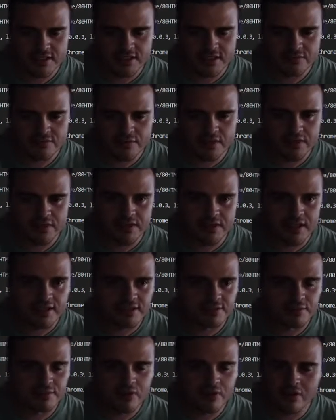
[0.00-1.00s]
Well, that's a
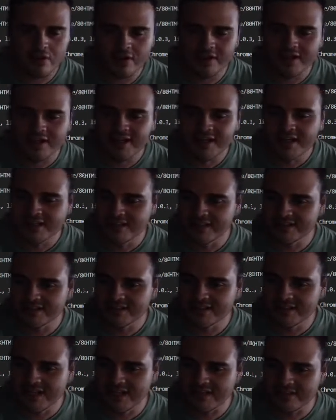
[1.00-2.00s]
bug. That's the
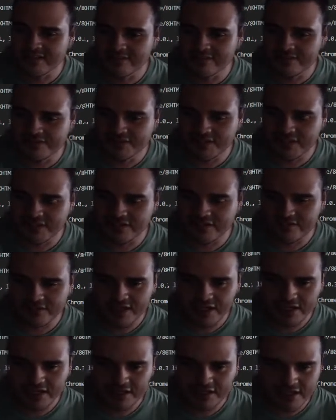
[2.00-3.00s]
kind of stuff that
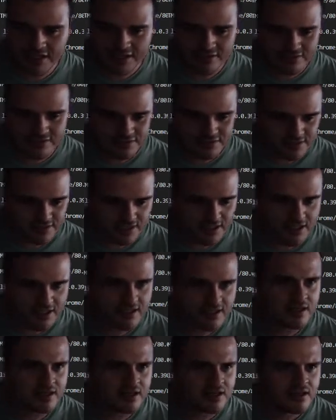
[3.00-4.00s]
I need to start
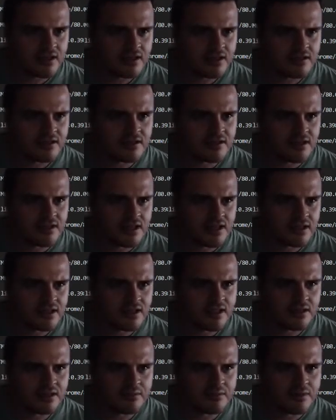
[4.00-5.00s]

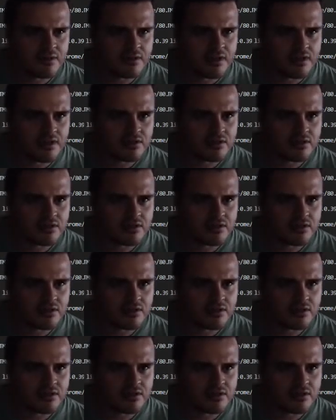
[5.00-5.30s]
detecting, but that's